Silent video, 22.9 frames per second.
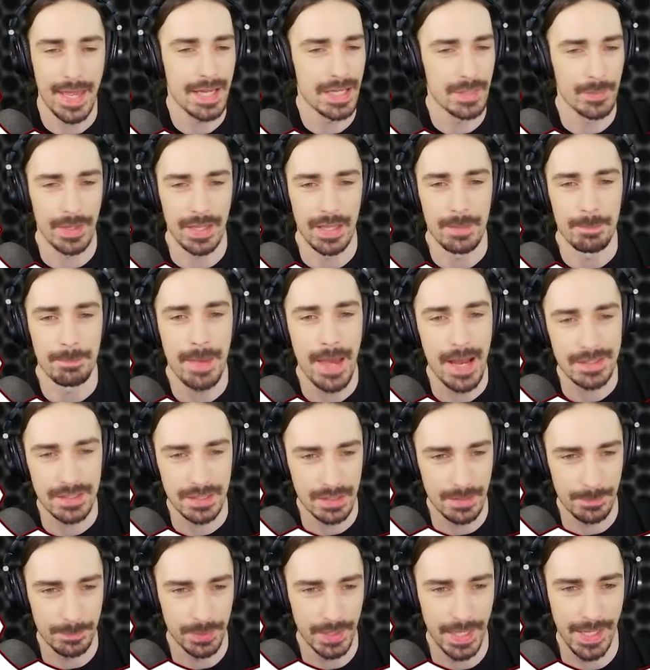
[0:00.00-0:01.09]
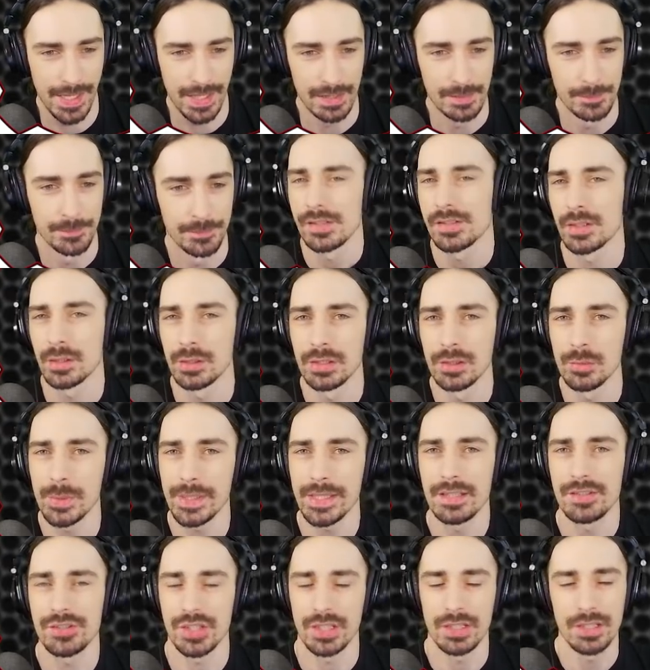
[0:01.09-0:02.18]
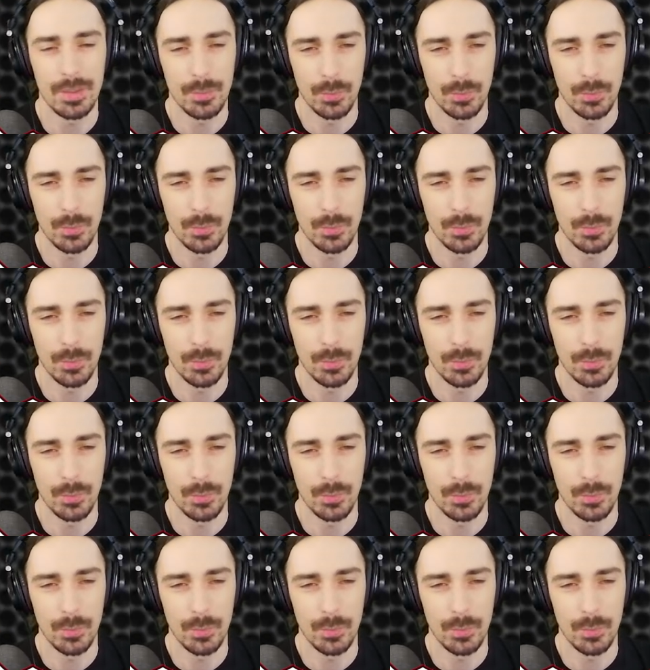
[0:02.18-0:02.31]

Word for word: anyway, back to the plane. So Luigi,